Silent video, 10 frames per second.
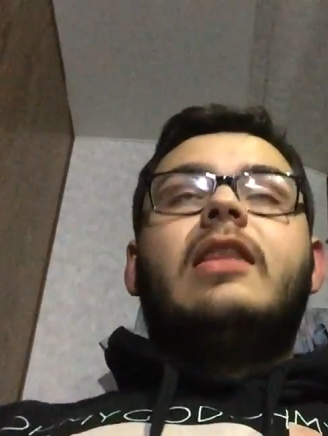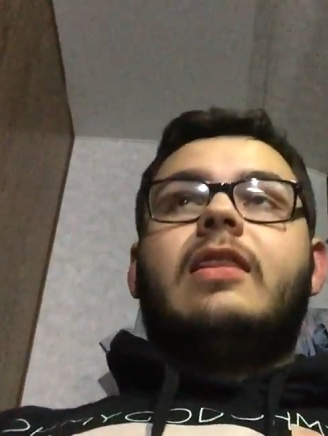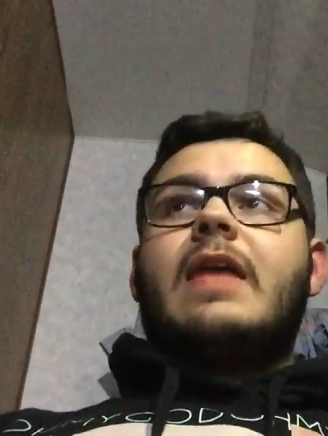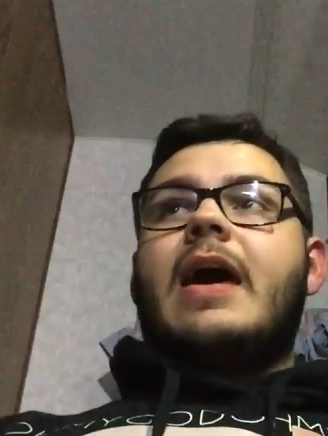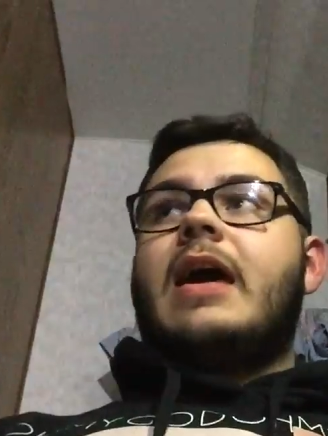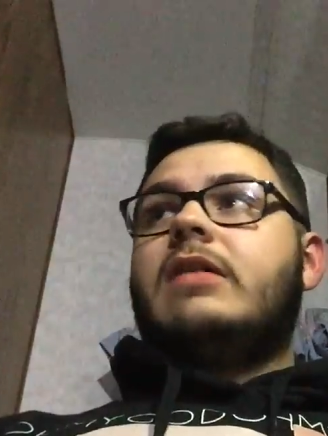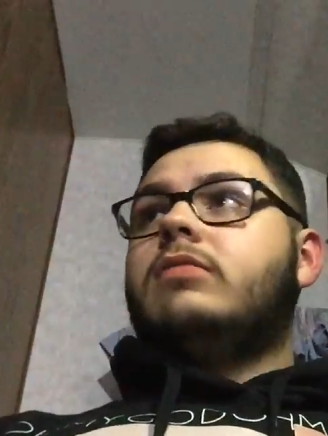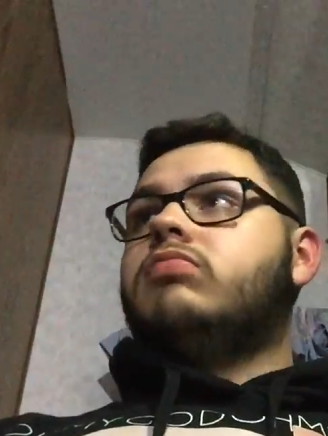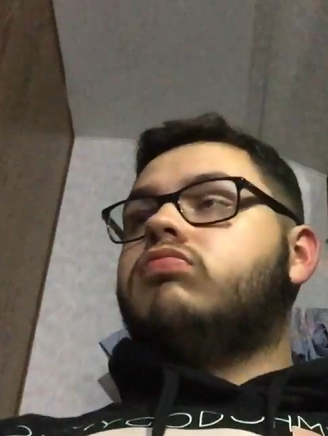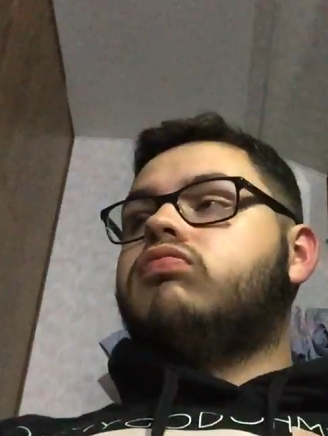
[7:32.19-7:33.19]
they
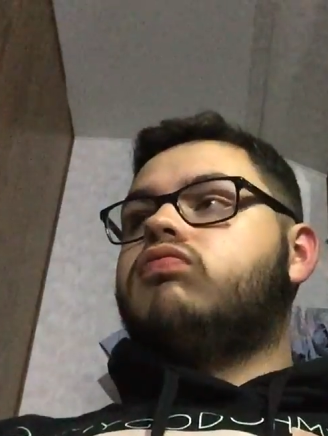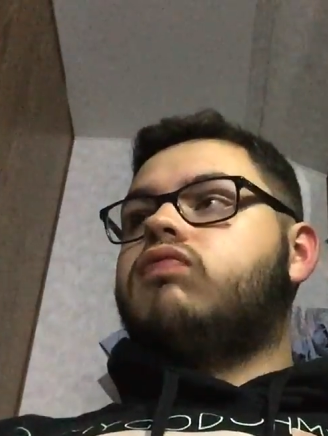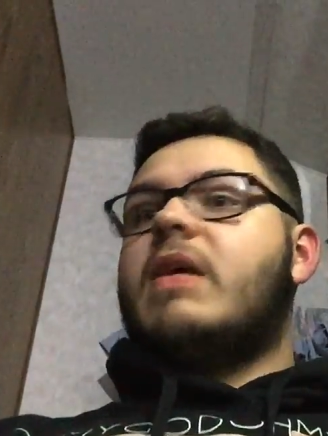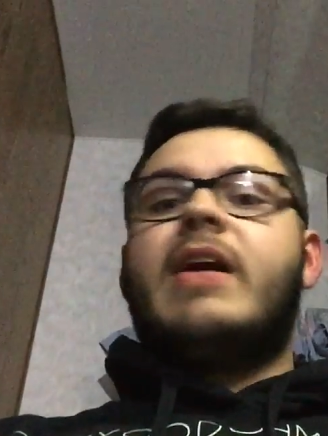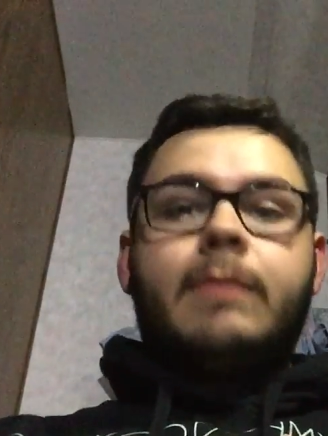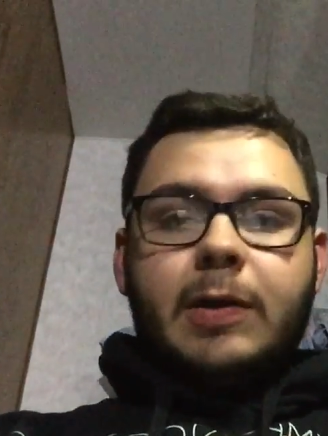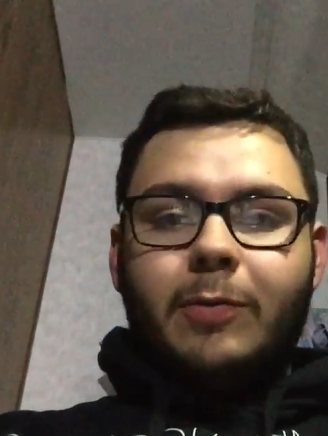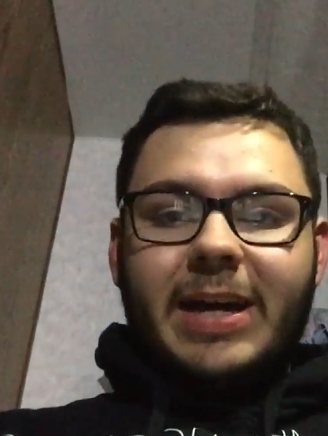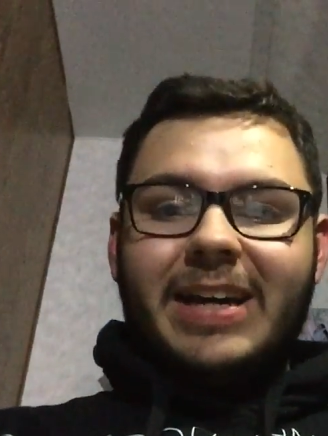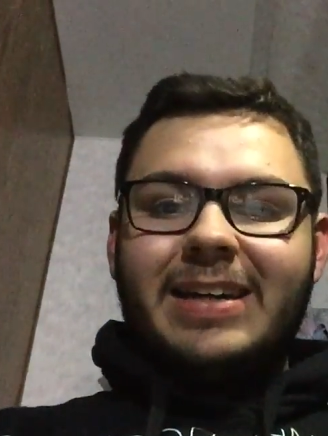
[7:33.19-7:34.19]
had me
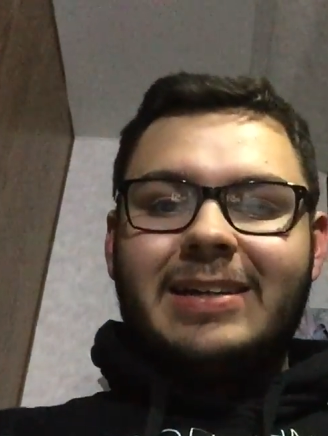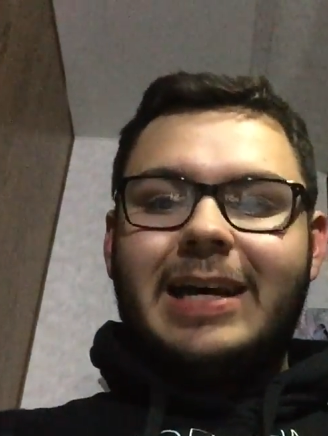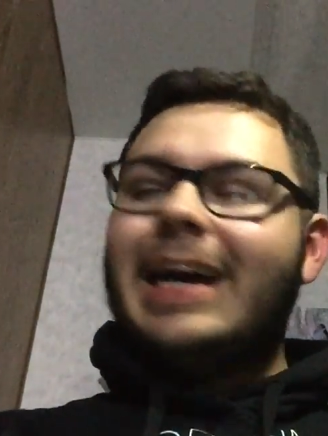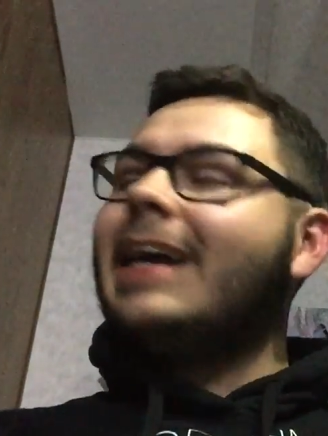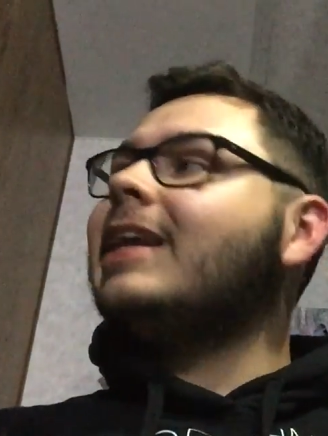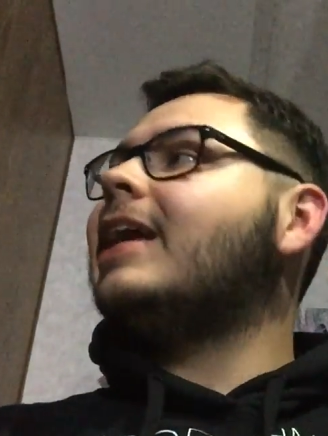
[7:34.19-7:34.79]
wait in line,